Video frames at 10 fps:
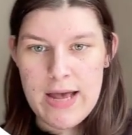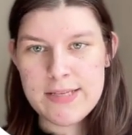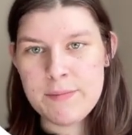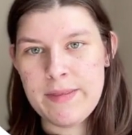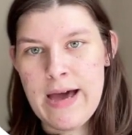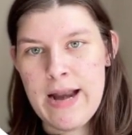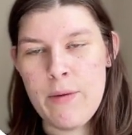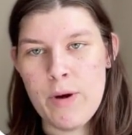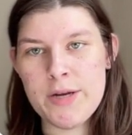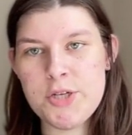And something that I
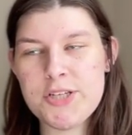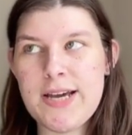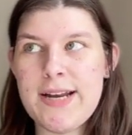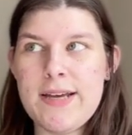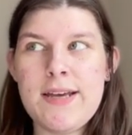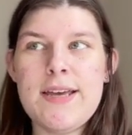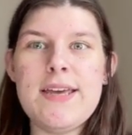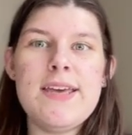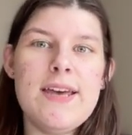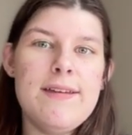wanted to just kind
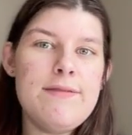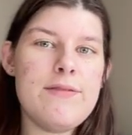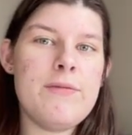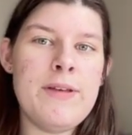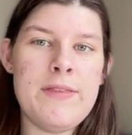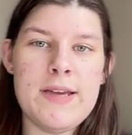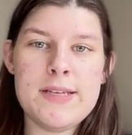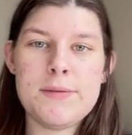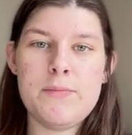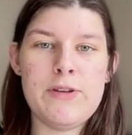of give with
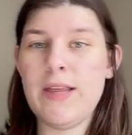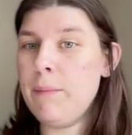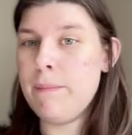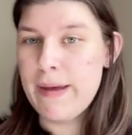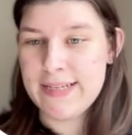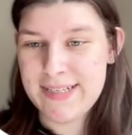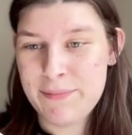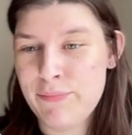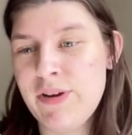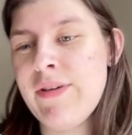this really
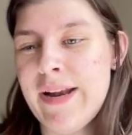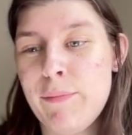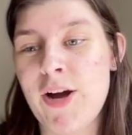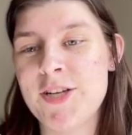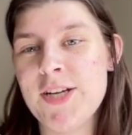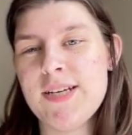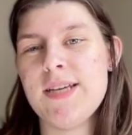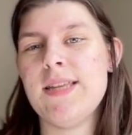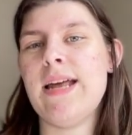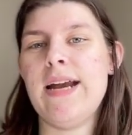basic, brief kind of project
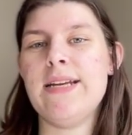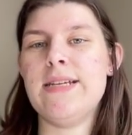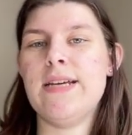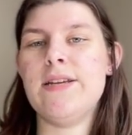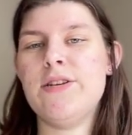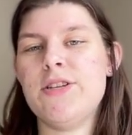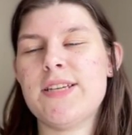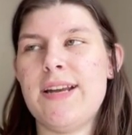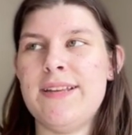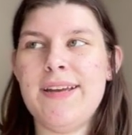that I did,
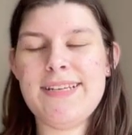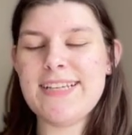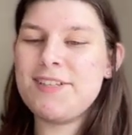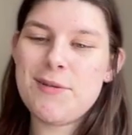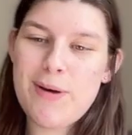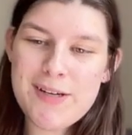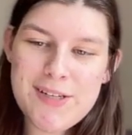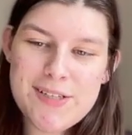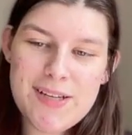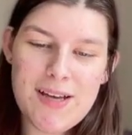just kind of like testing the
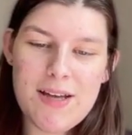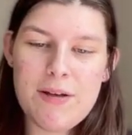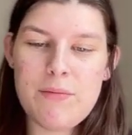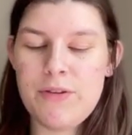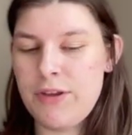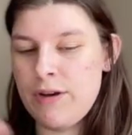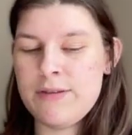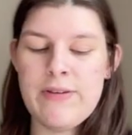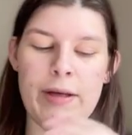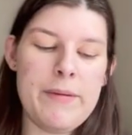waters with,
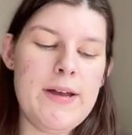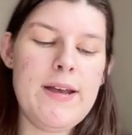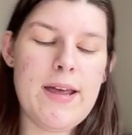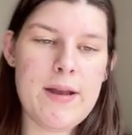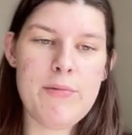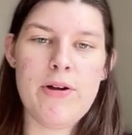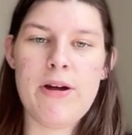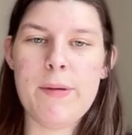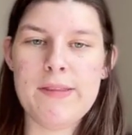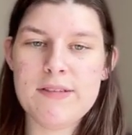developing and
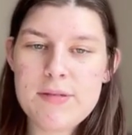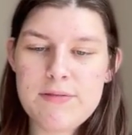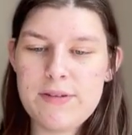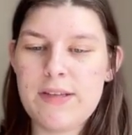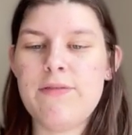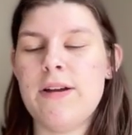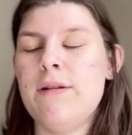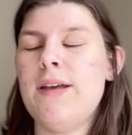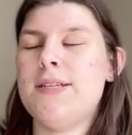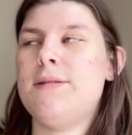programming. This was a really
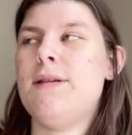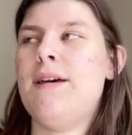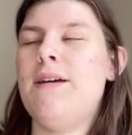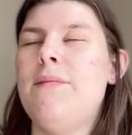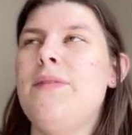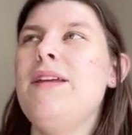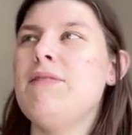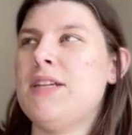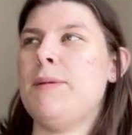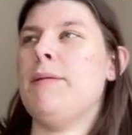fun, not
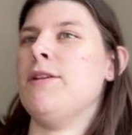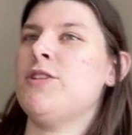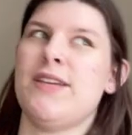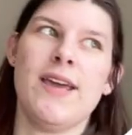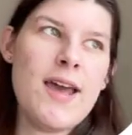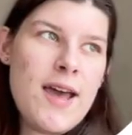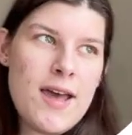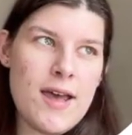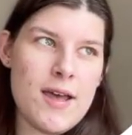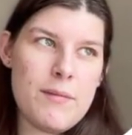even experiment, just like
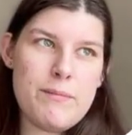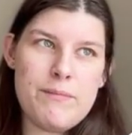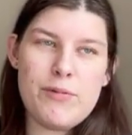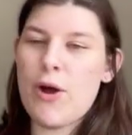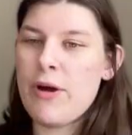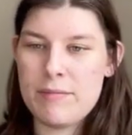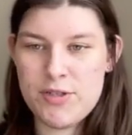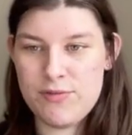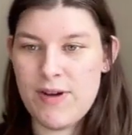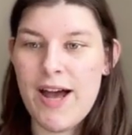program
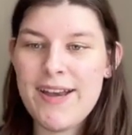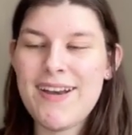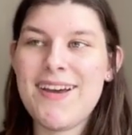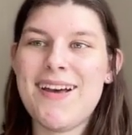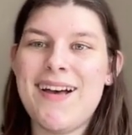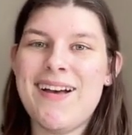to run.